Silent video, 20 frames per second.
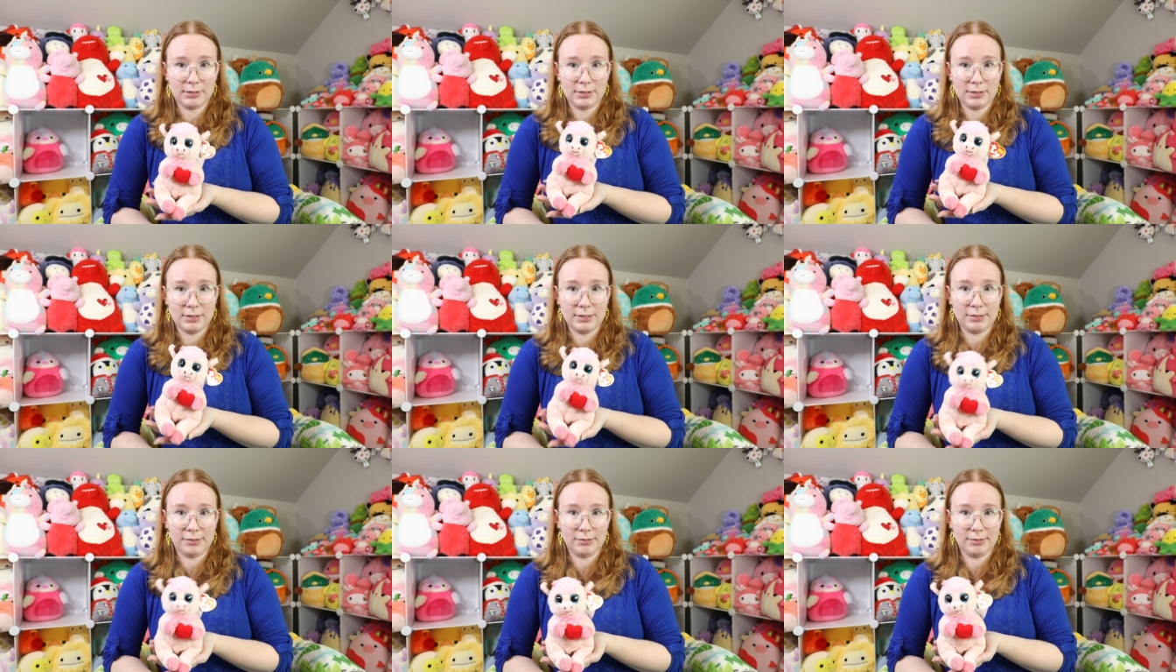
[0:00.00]

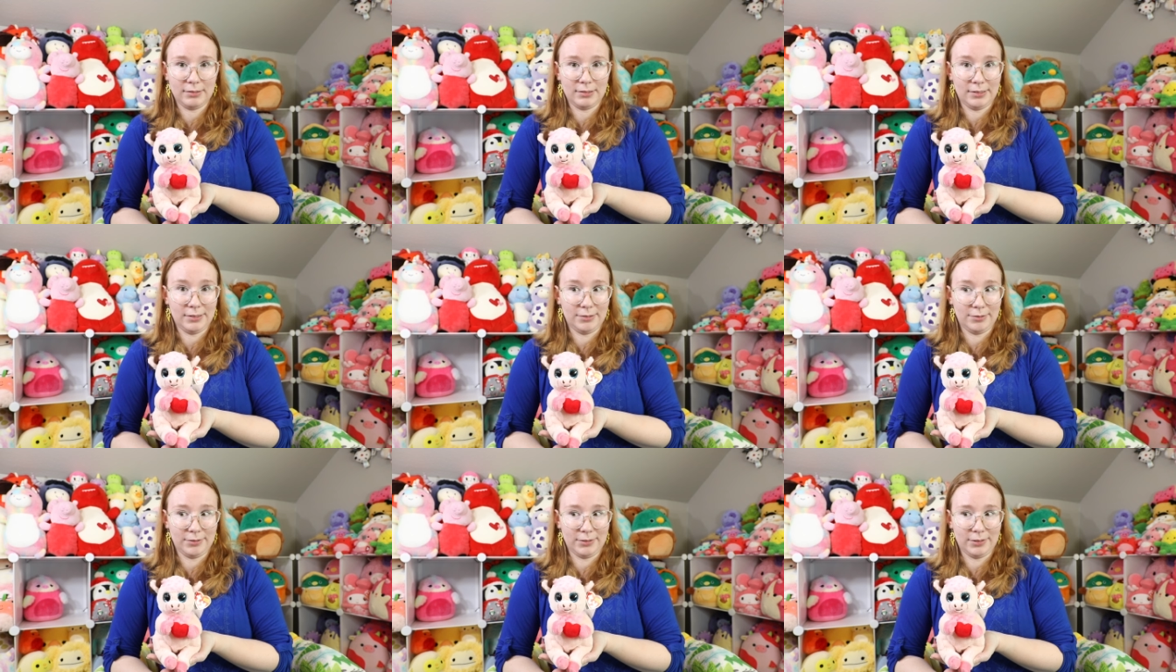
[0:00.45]
I don't,
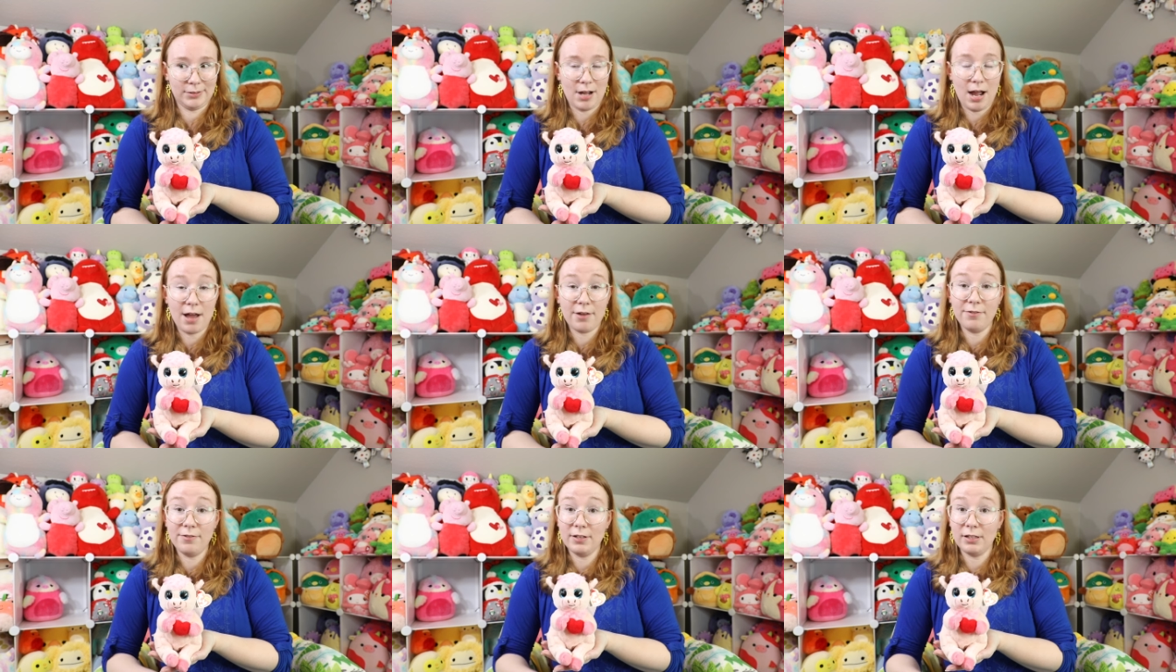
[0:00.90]
I don't know.
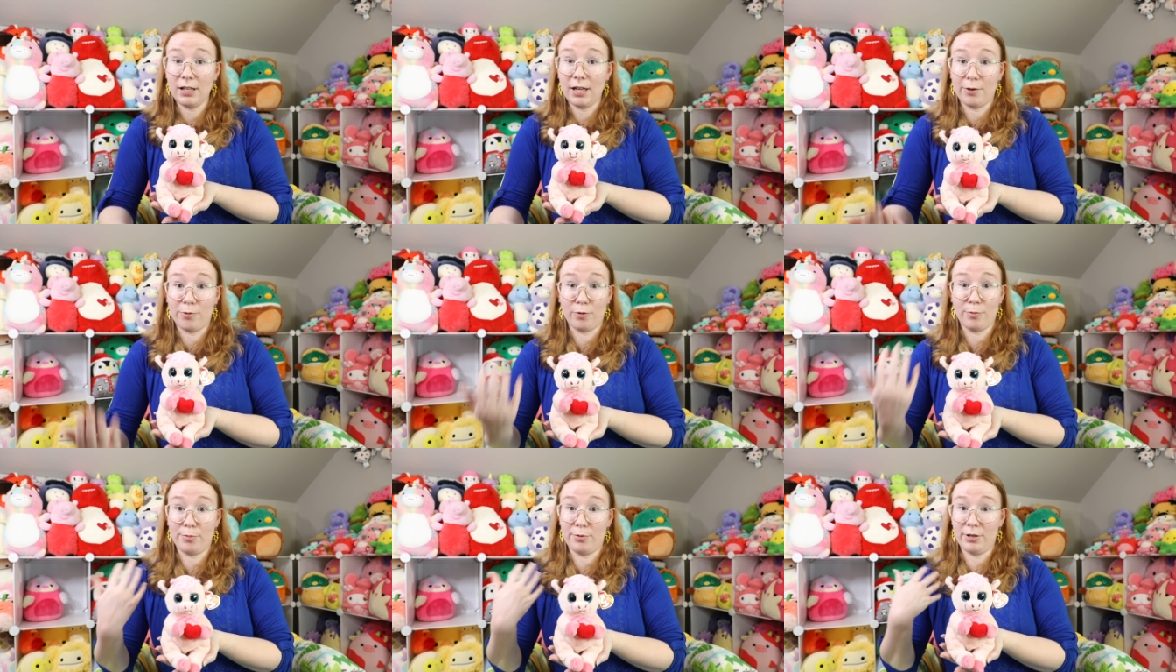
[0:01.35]
I feel
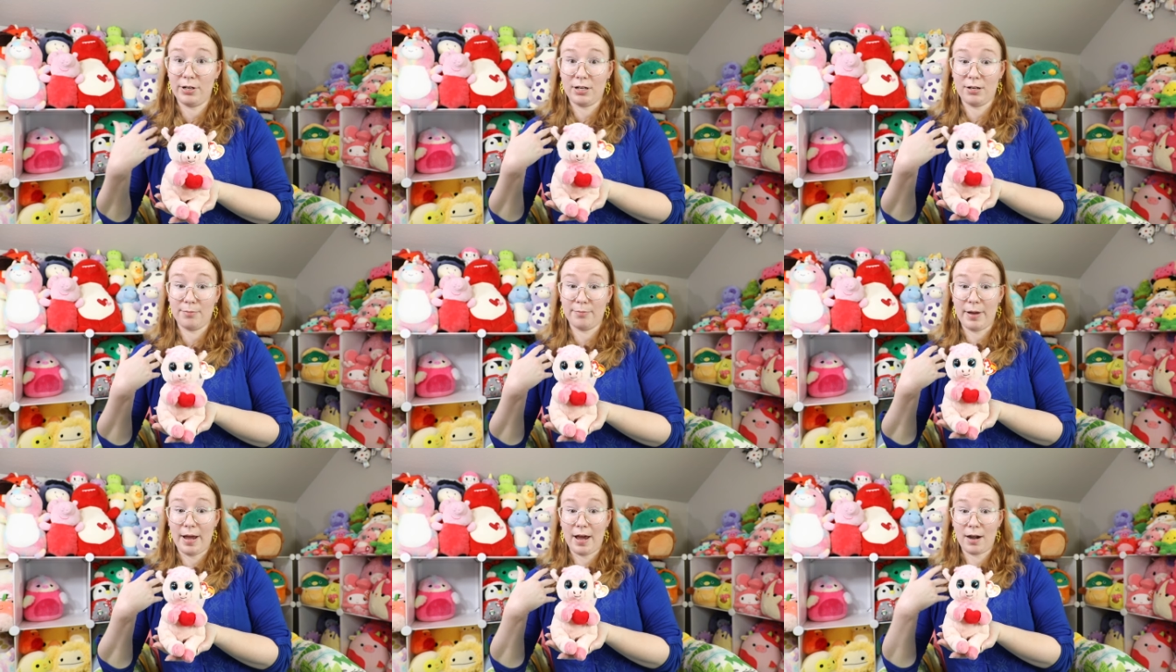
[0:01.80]
like we're pretty
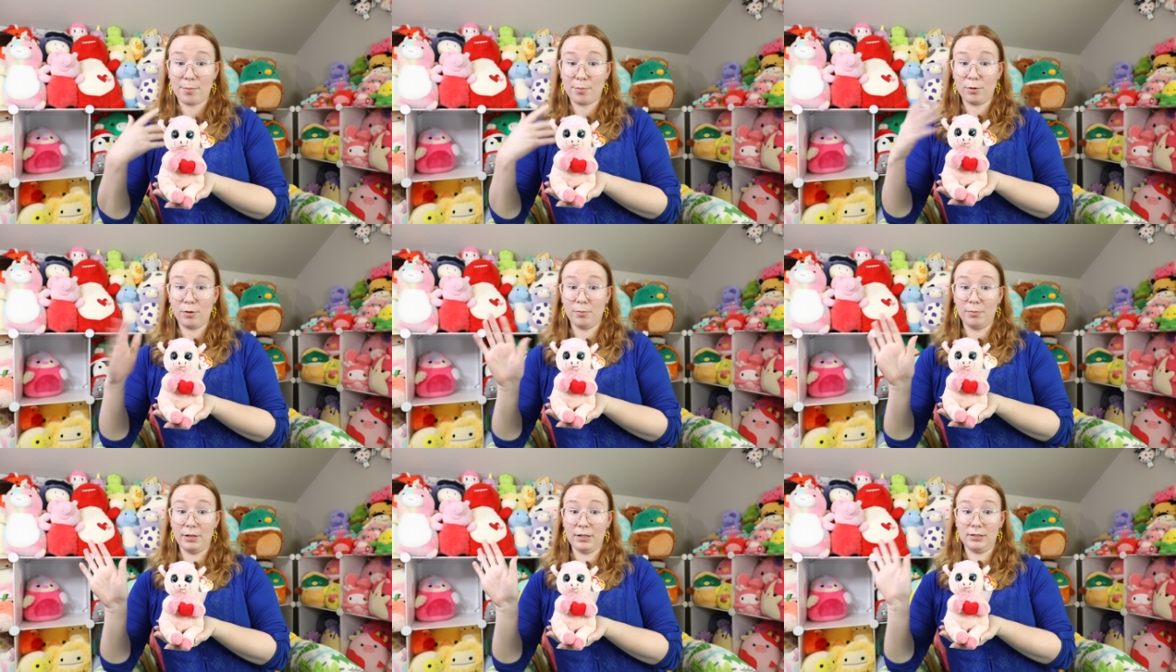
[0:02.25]

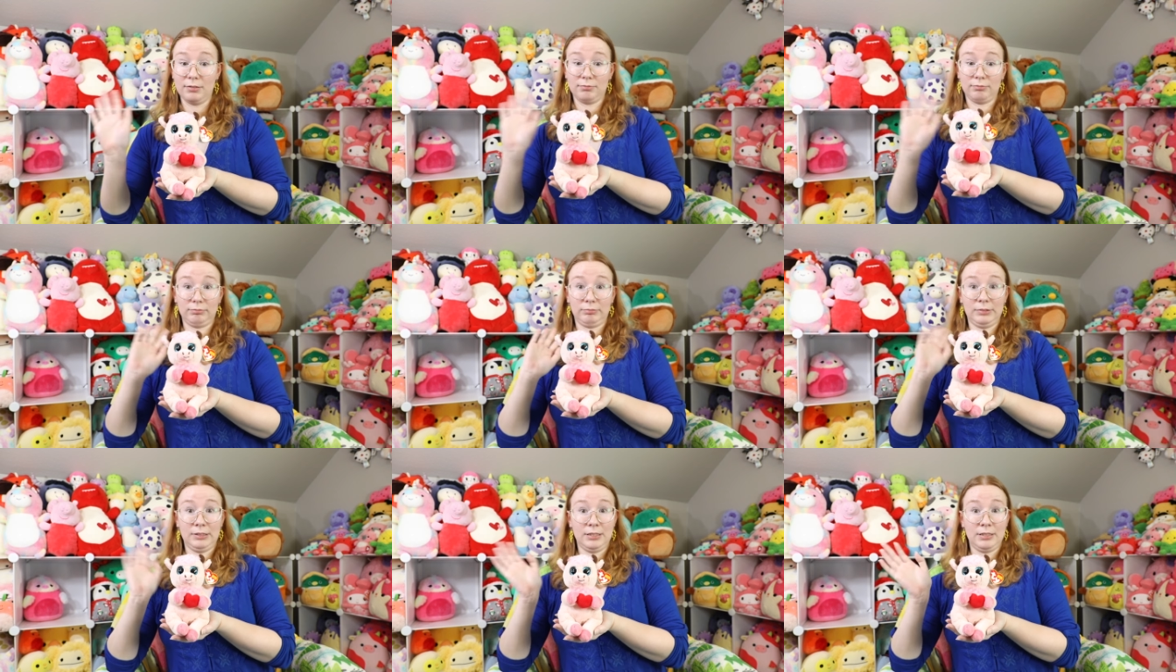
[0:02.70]
compatible, but
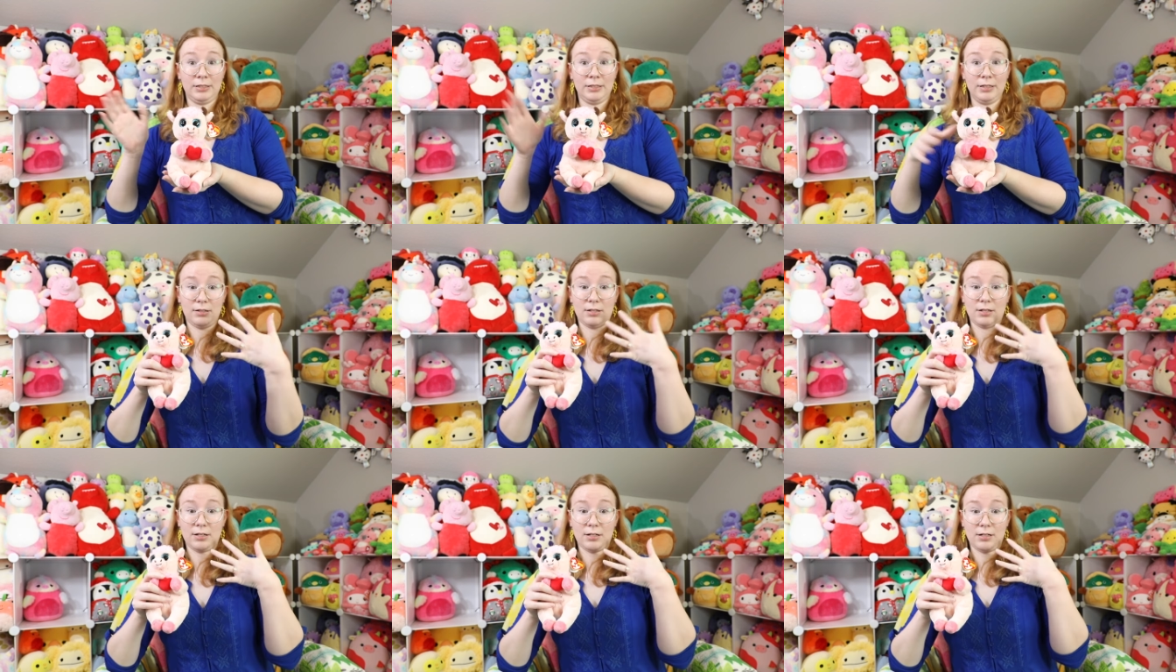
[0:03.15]

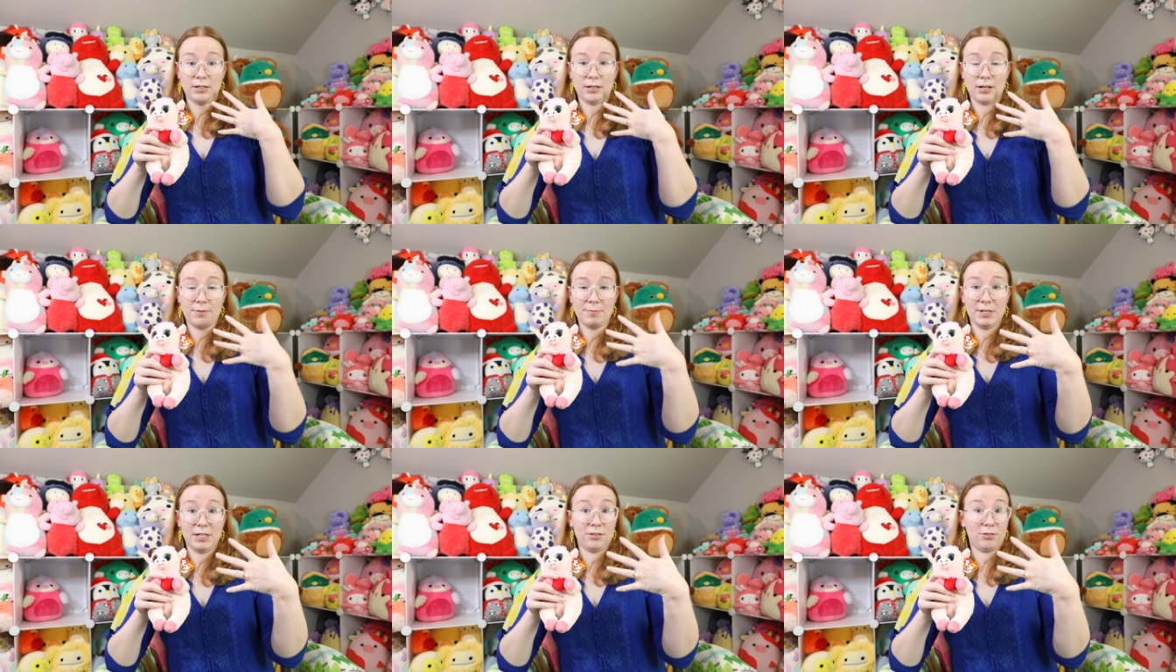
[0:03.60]

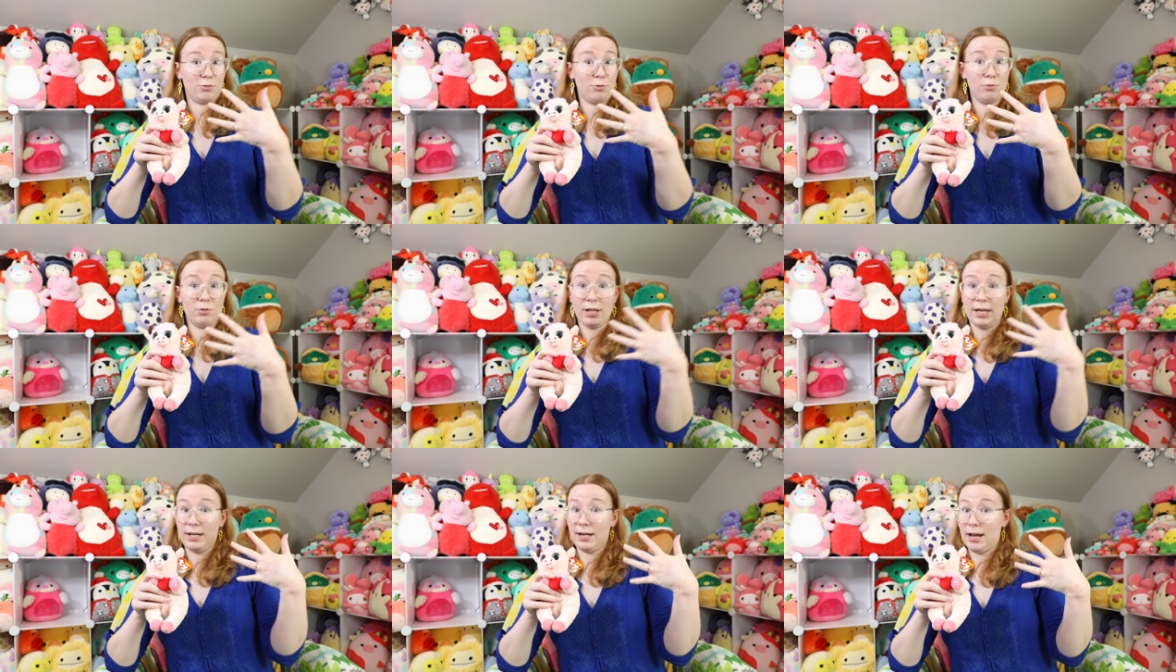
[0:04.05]
um, it's too
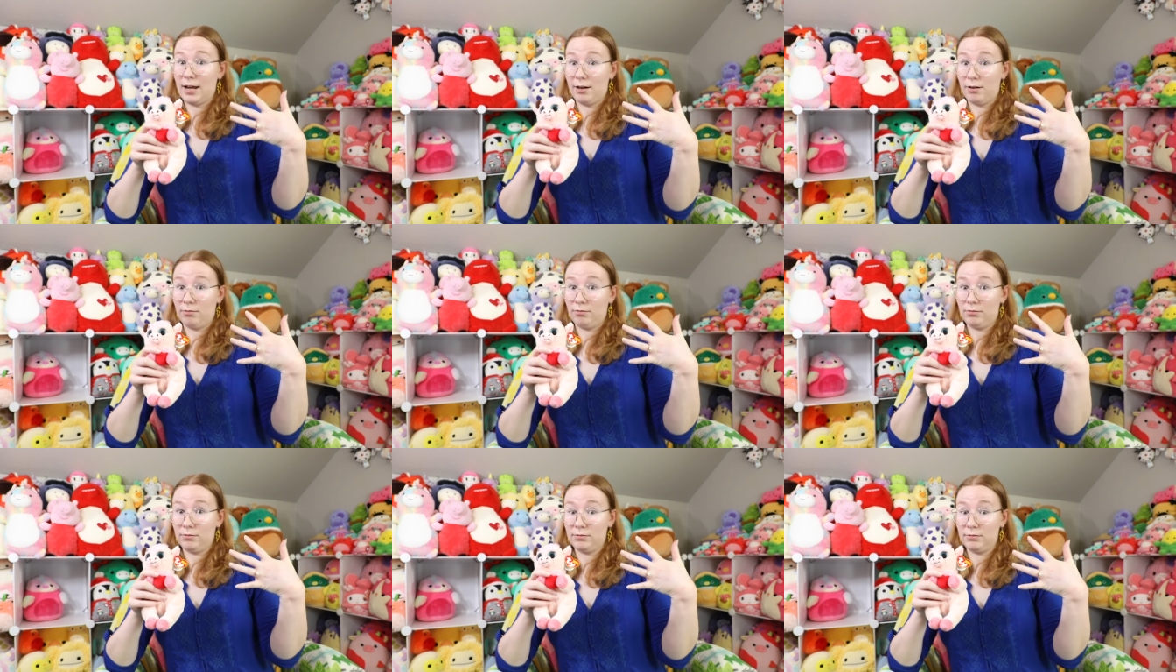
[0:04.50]
late
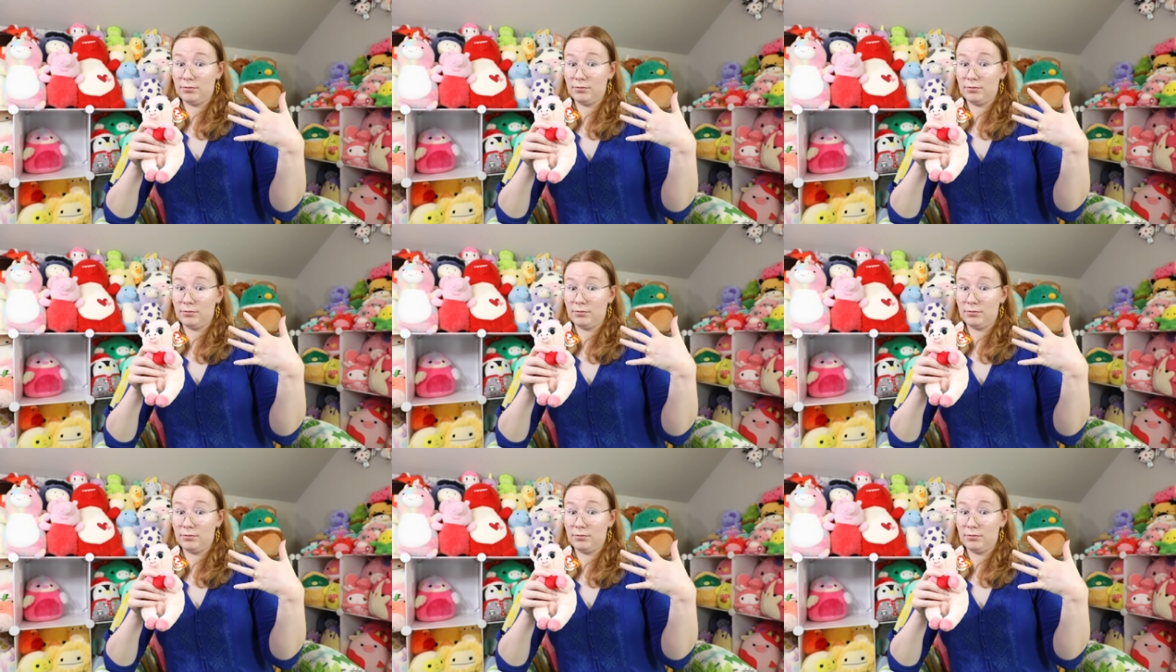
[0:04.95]
now.